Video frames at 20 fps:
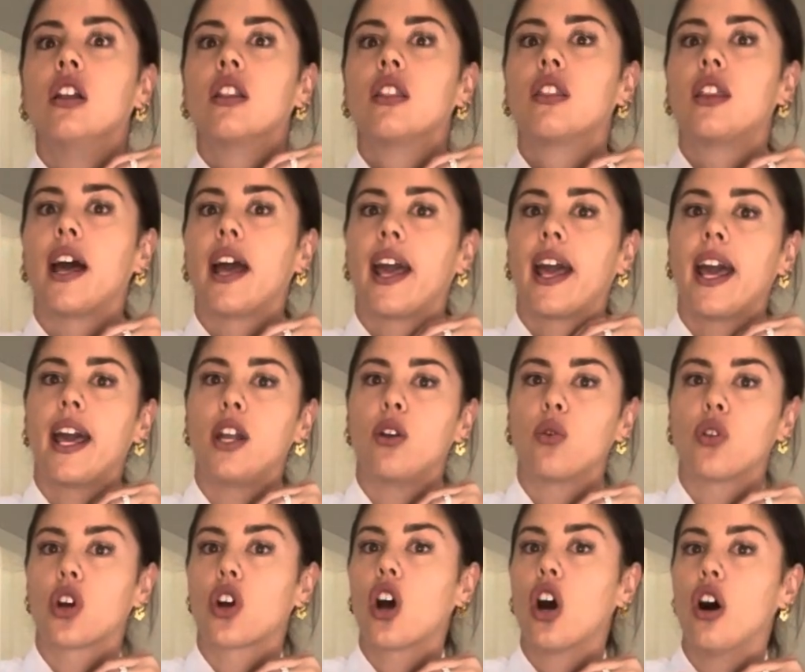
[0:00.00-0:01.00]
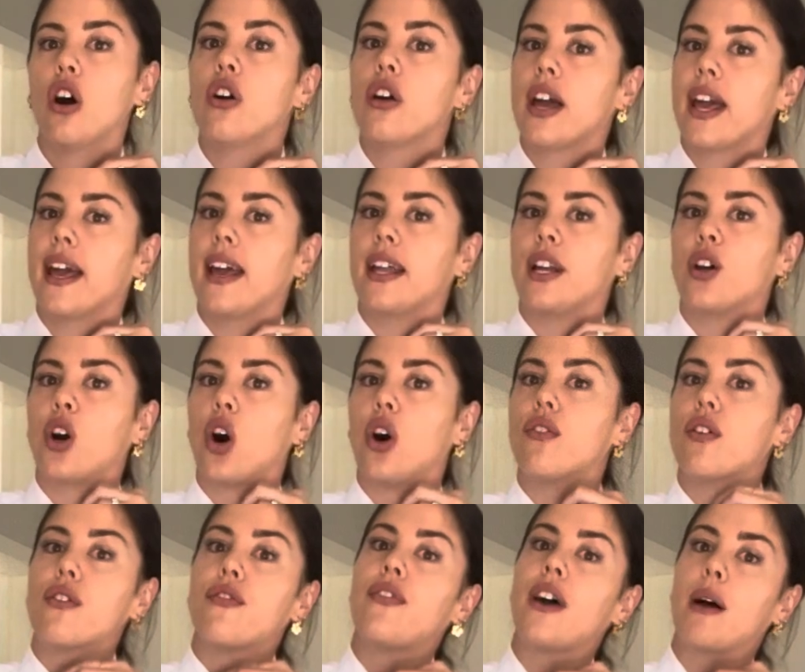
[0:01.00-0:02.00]
the head or the co-head of
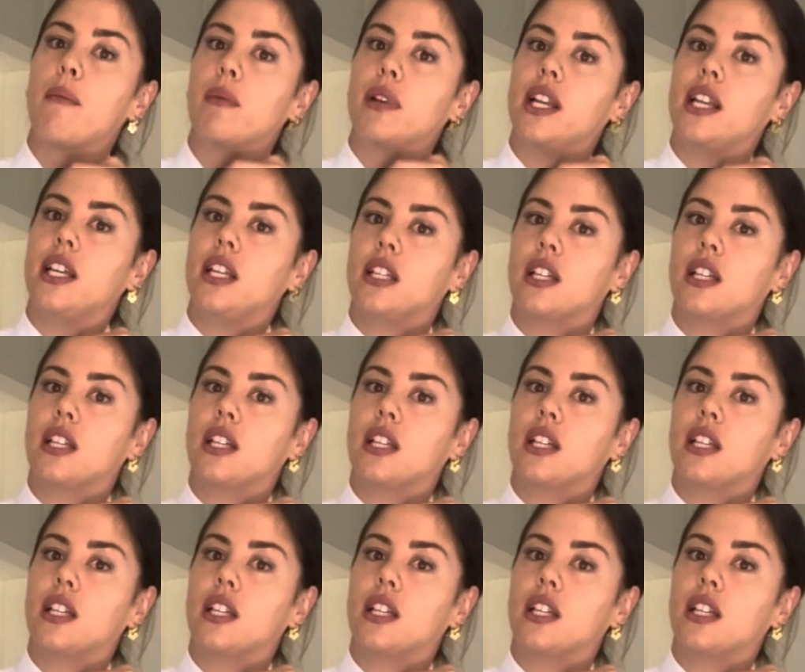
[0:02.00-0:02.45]
a family.